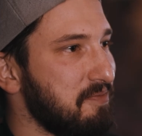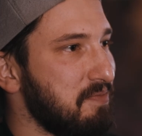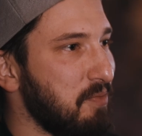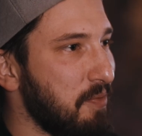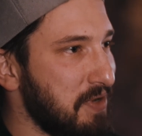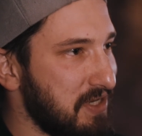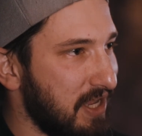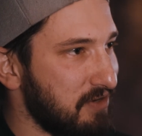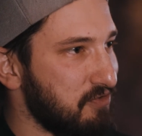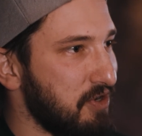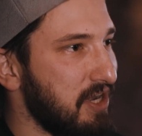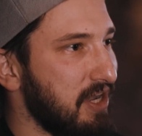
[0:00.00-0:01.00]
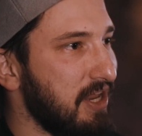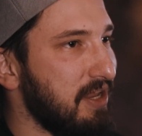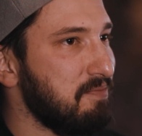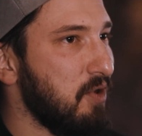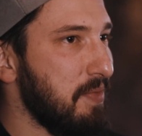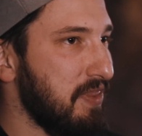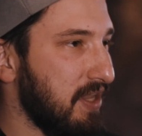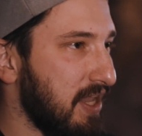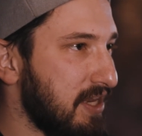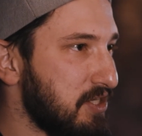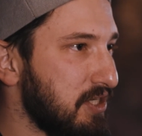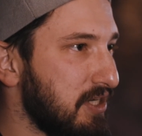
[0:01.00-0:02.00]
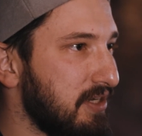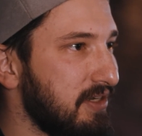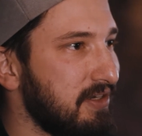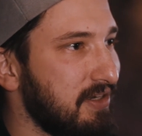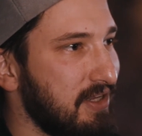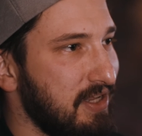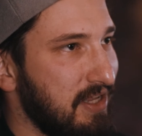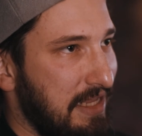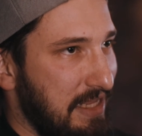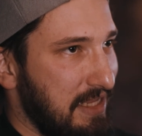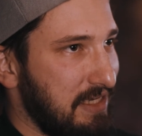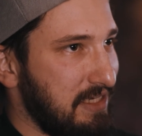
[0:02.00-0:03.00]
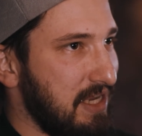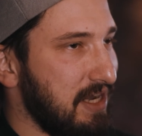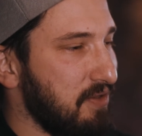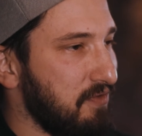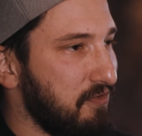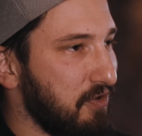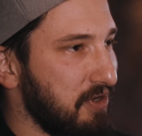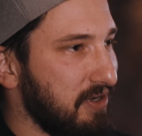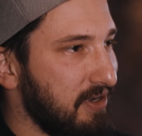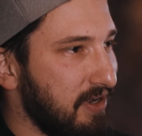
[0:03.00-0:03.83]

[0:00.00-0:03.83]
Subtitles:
My mum and dad running it, mum in the kitchen, dad out the front.